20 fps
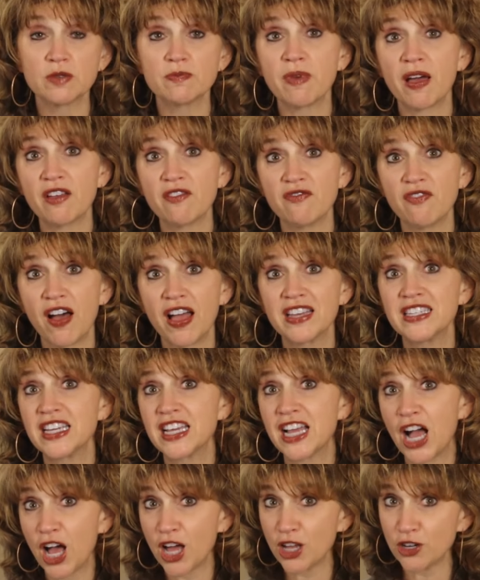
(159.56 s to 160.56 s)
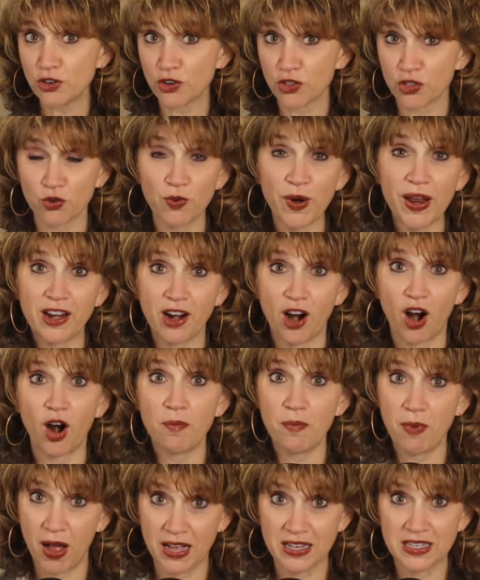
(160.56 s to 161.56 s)
by finding under the radar
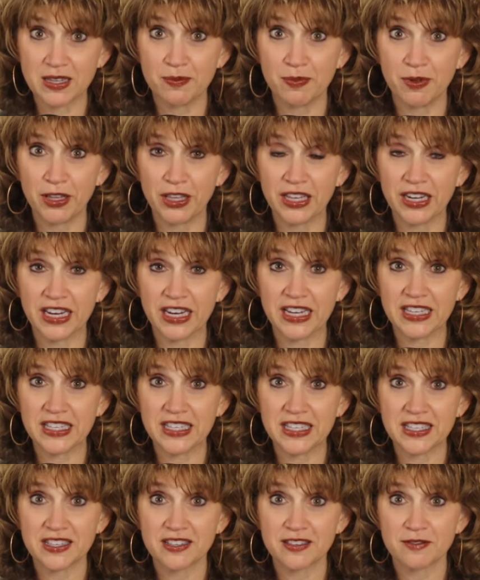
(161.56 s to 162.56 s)
possibilities